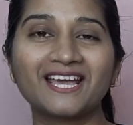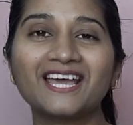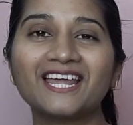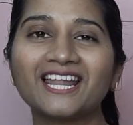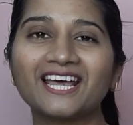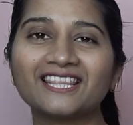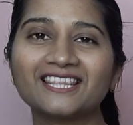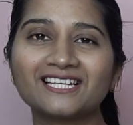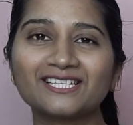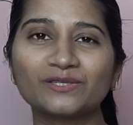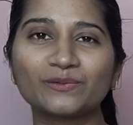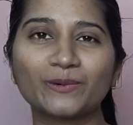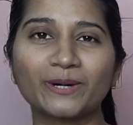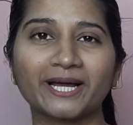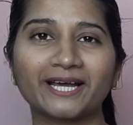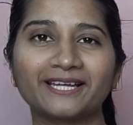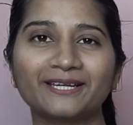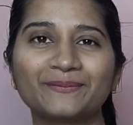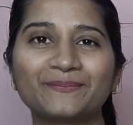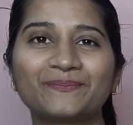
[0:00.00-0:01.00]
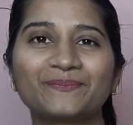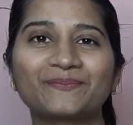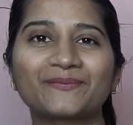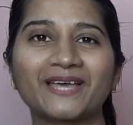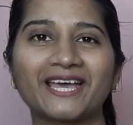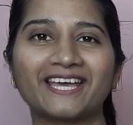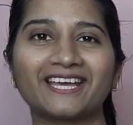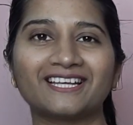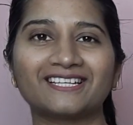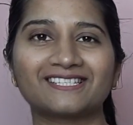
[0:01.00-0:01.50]
And this word
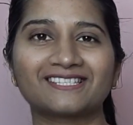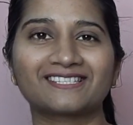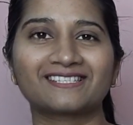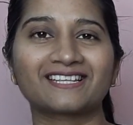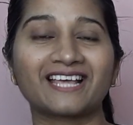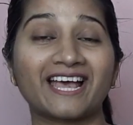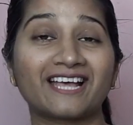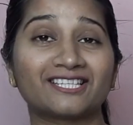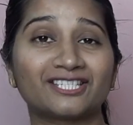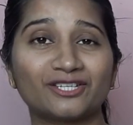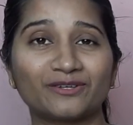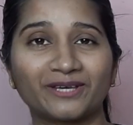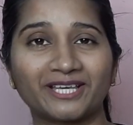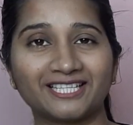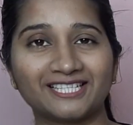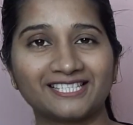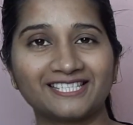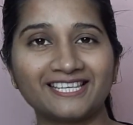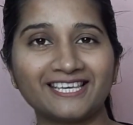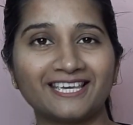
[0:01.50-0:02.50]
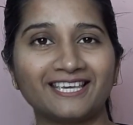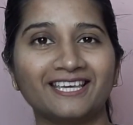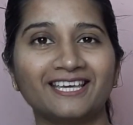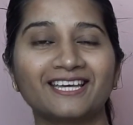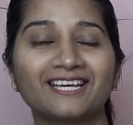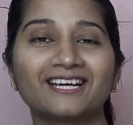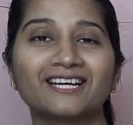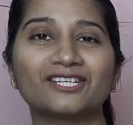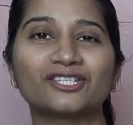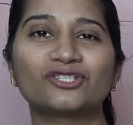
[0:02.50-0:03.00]
is, as you can see,
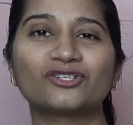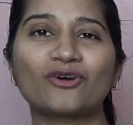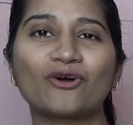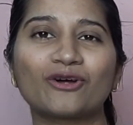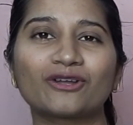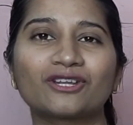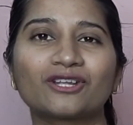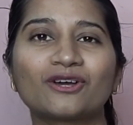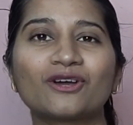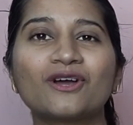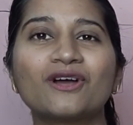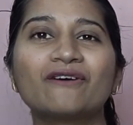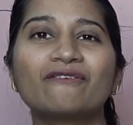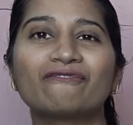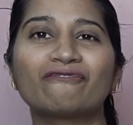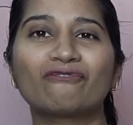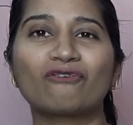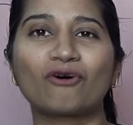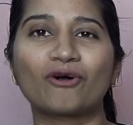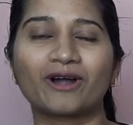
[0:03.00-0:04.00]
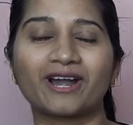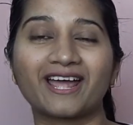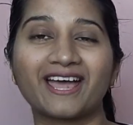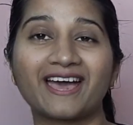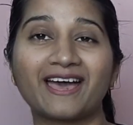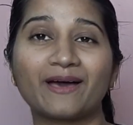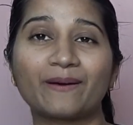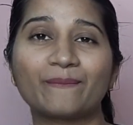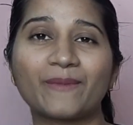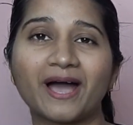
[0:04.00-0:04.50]
short for
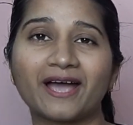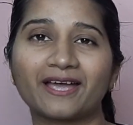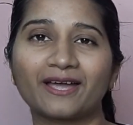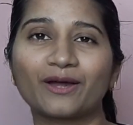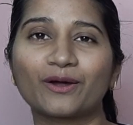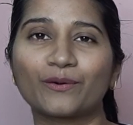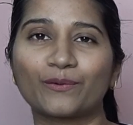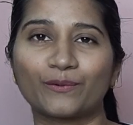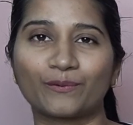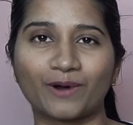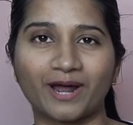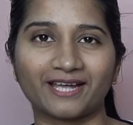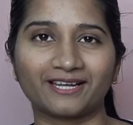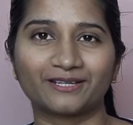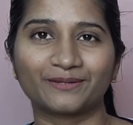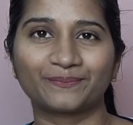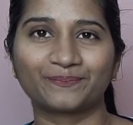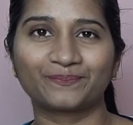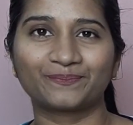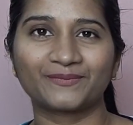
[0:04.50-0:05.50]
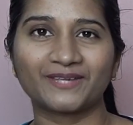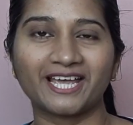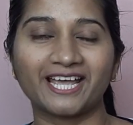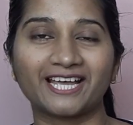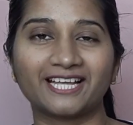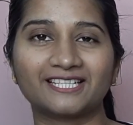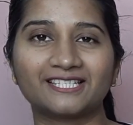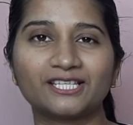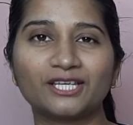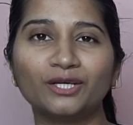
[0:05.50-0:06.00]
am I right.
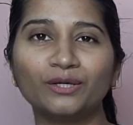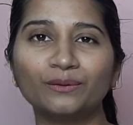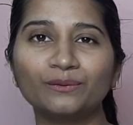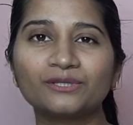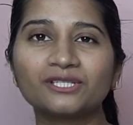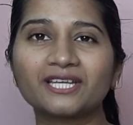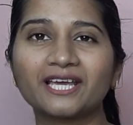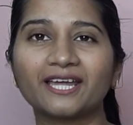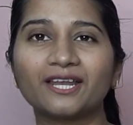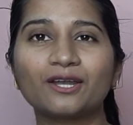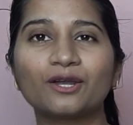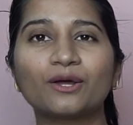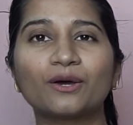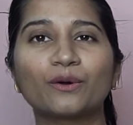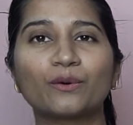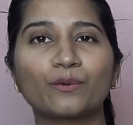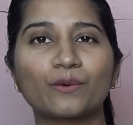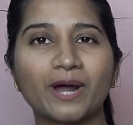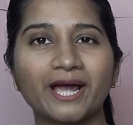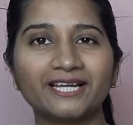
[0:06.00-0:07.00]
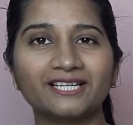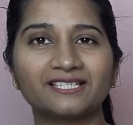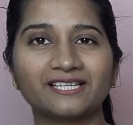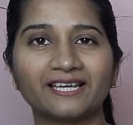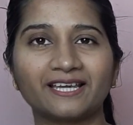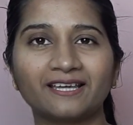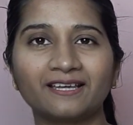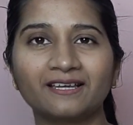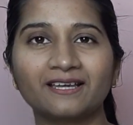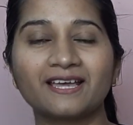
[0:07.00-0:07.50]
It's used in
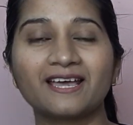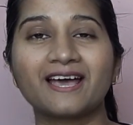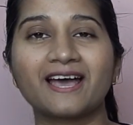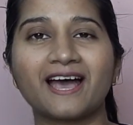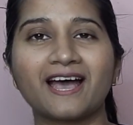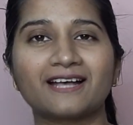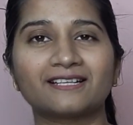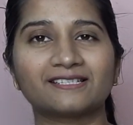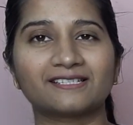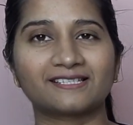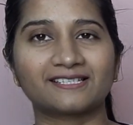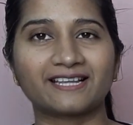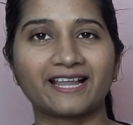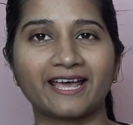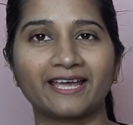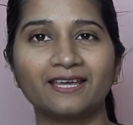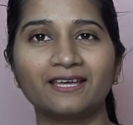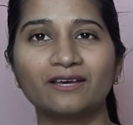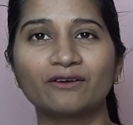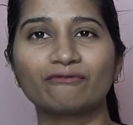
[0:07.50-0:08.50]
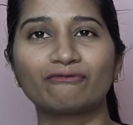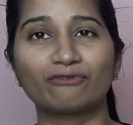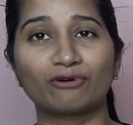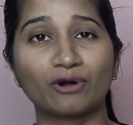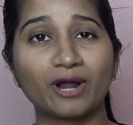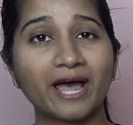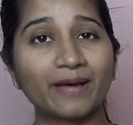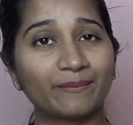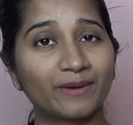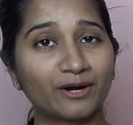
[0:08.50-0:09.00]
writing as a slang for
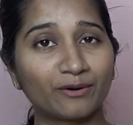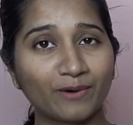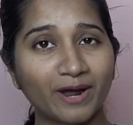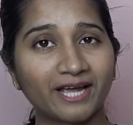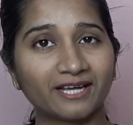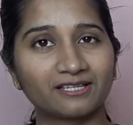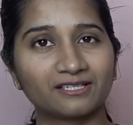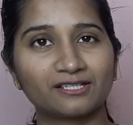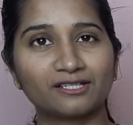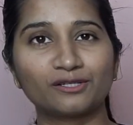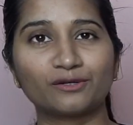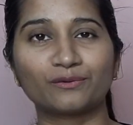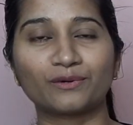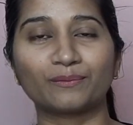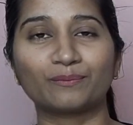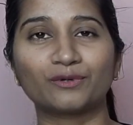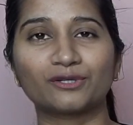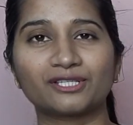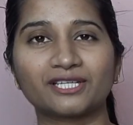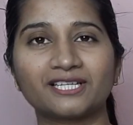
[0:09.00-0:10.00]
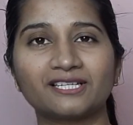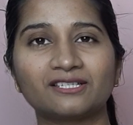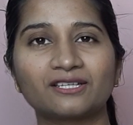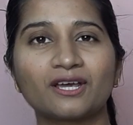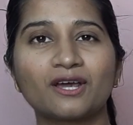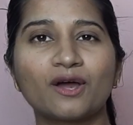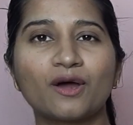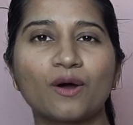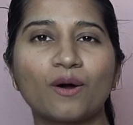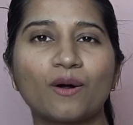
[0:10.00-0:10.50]
am I right, to represent
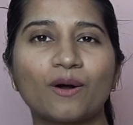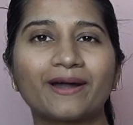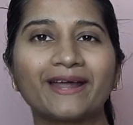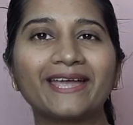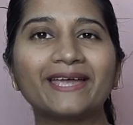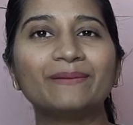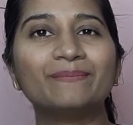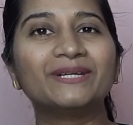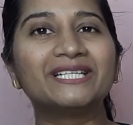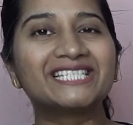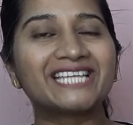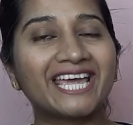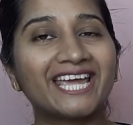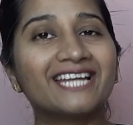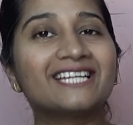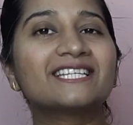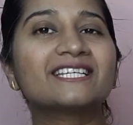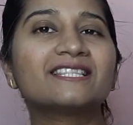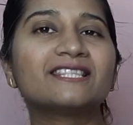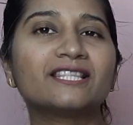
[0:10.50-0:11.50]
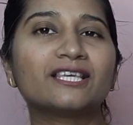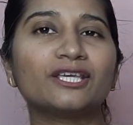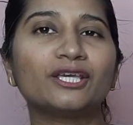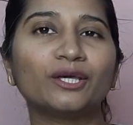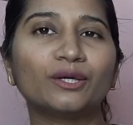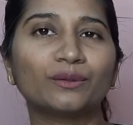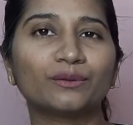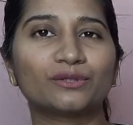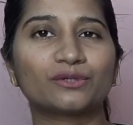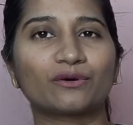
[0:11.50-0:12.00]
or imitate the
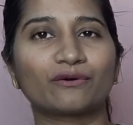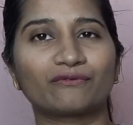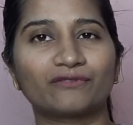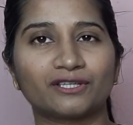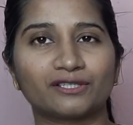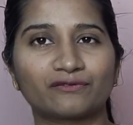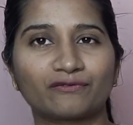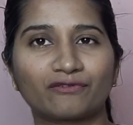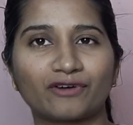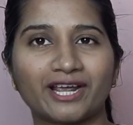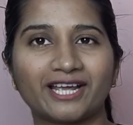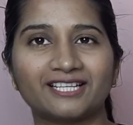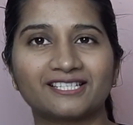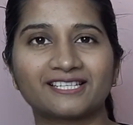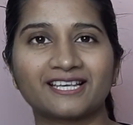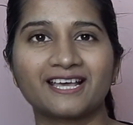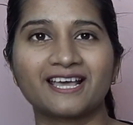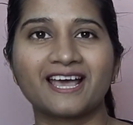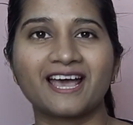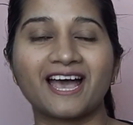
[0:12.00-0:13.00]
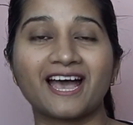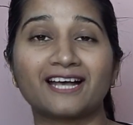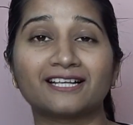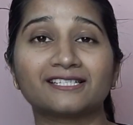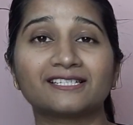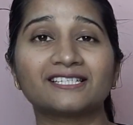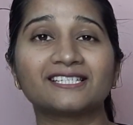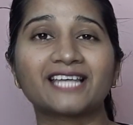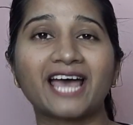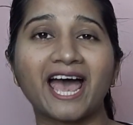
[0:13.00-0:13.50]
use of this phrase as
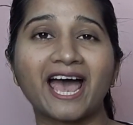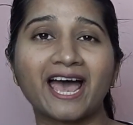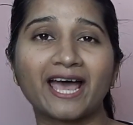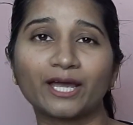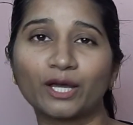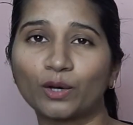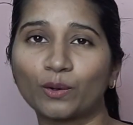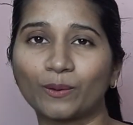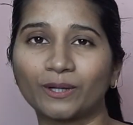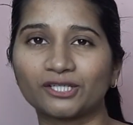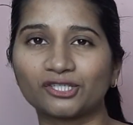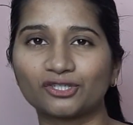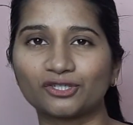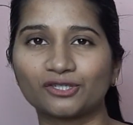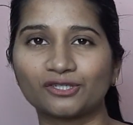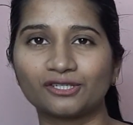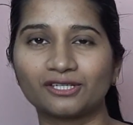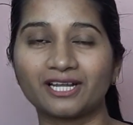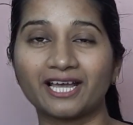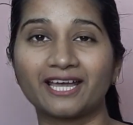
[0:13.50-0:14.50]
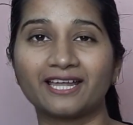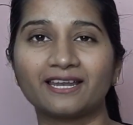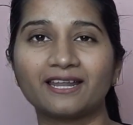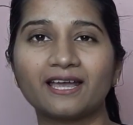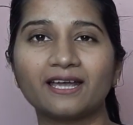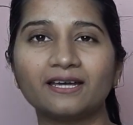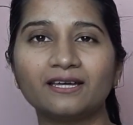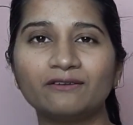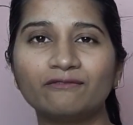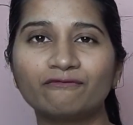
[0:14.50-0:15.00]
a tag question in
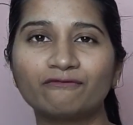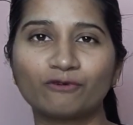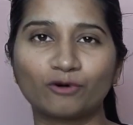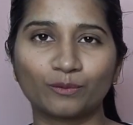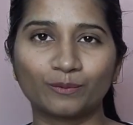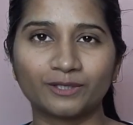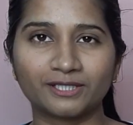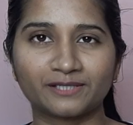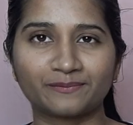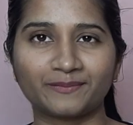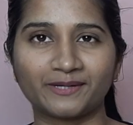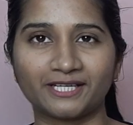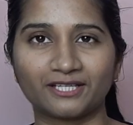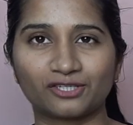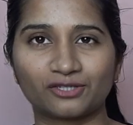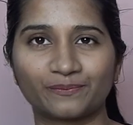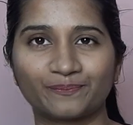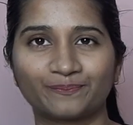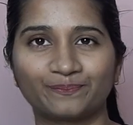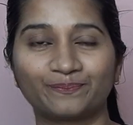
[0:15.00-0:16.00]
informal speech.